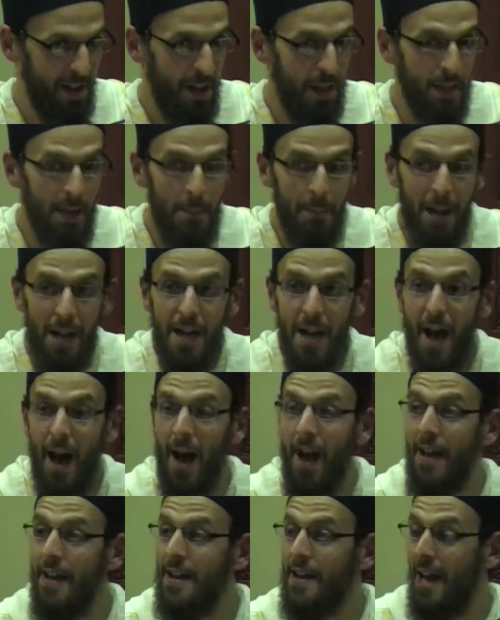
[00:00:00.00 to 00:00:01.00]
The
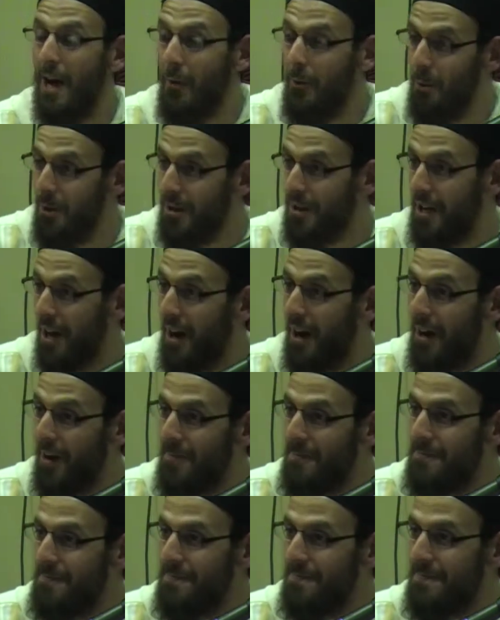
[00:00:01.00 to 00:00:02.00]
malaika will
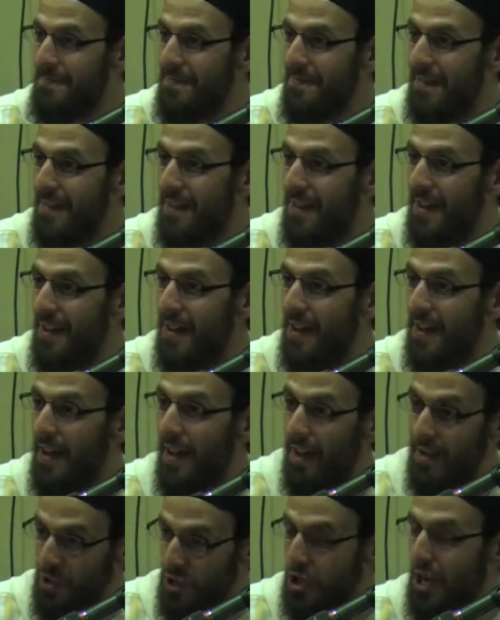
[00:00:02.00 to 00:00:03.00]
come
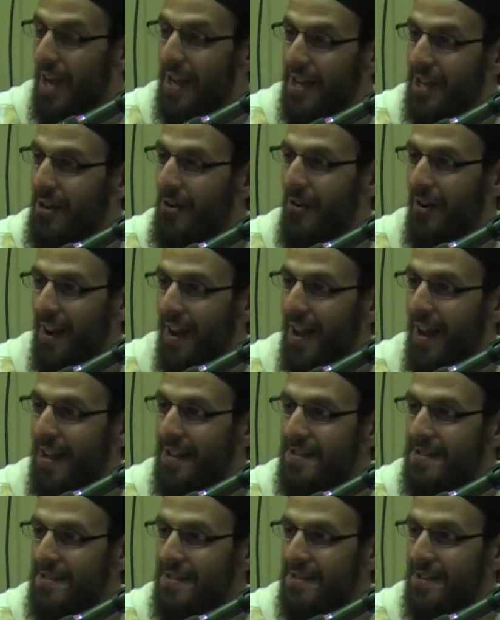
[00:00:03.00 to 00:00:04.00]
and shake your
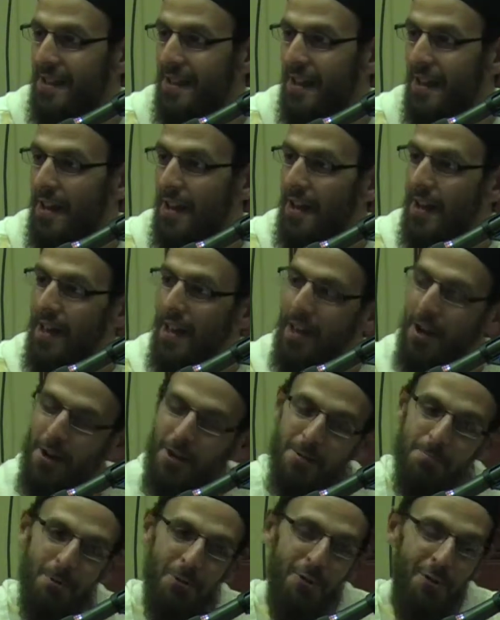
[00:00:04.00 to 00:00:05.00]
hands. He goes,
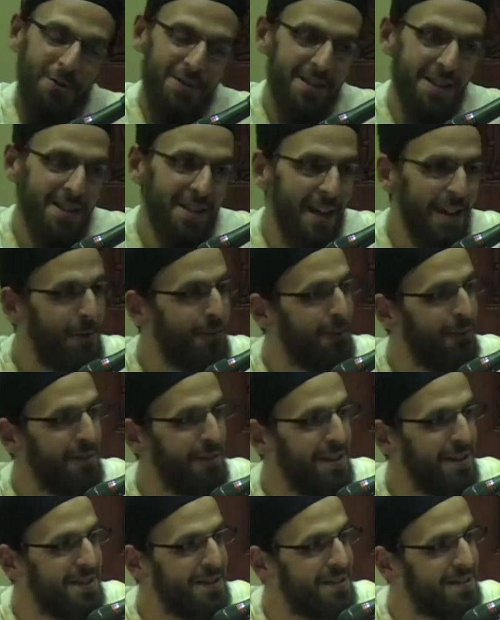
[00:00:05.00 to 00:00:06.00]
but there's a day for
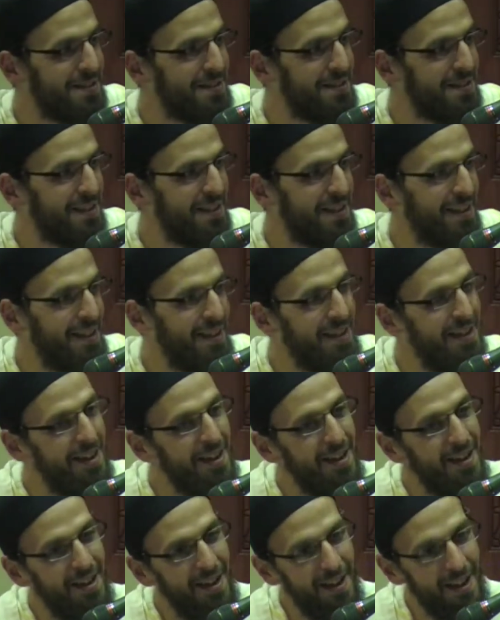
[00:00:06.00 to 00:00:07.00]
this.
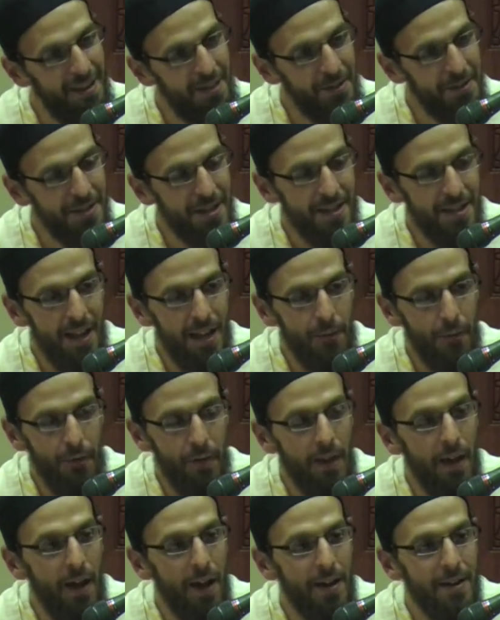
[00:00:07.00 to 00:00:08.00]
There's a day for
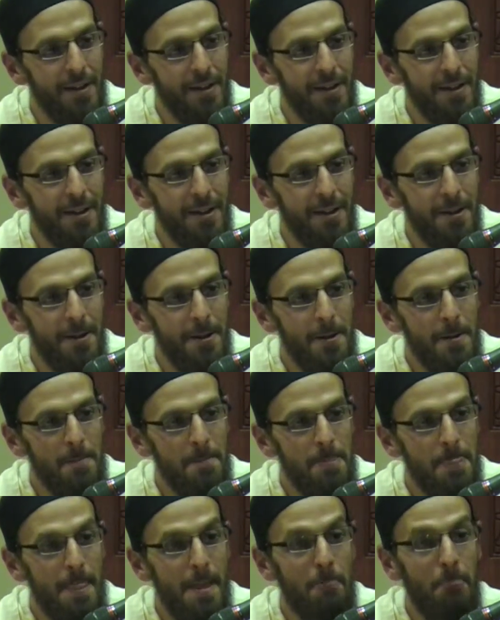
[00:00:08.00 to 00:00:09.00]
that.
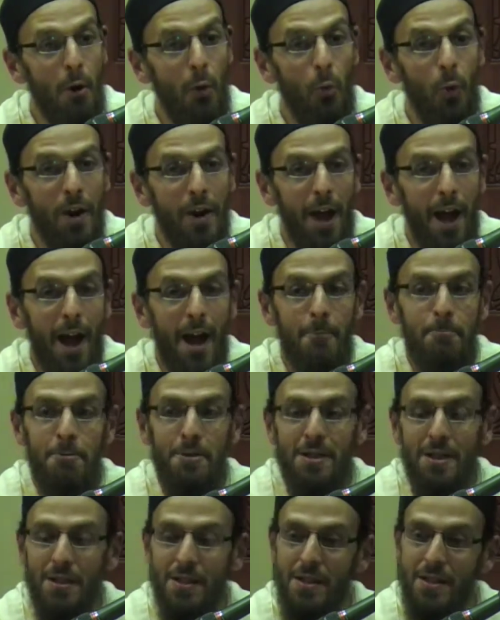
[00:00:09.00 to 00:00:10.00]
But what happened
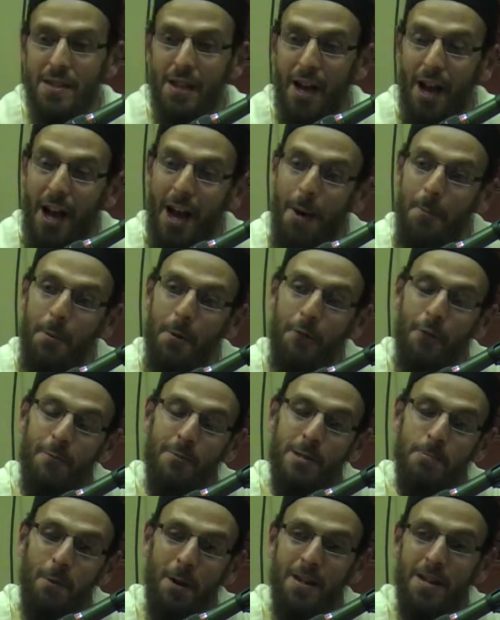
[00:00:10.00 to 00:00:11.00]
to the Sahaba from
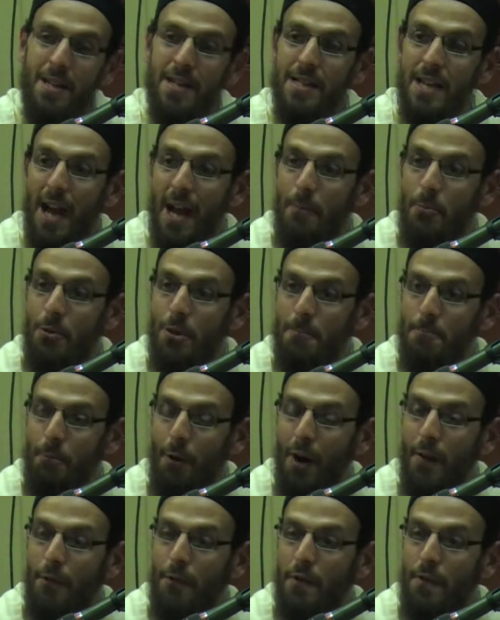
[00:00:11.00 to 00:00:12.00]
spending time with the
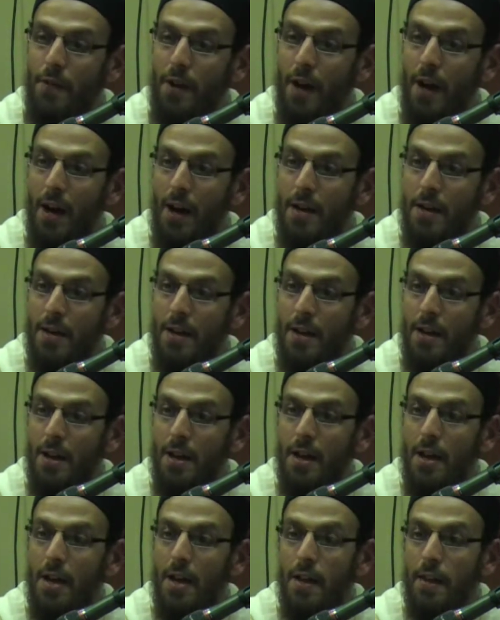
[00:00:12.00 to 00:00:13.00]
Prophet of God?
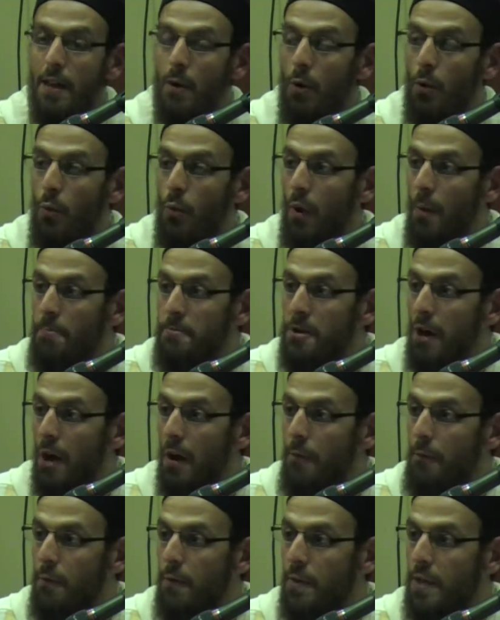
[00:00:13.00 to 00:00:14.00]
They were rubbed
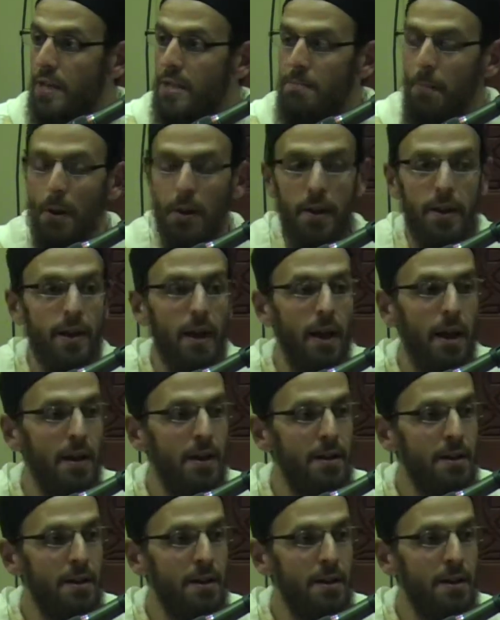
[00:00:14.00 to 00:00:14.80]
off with his barakah.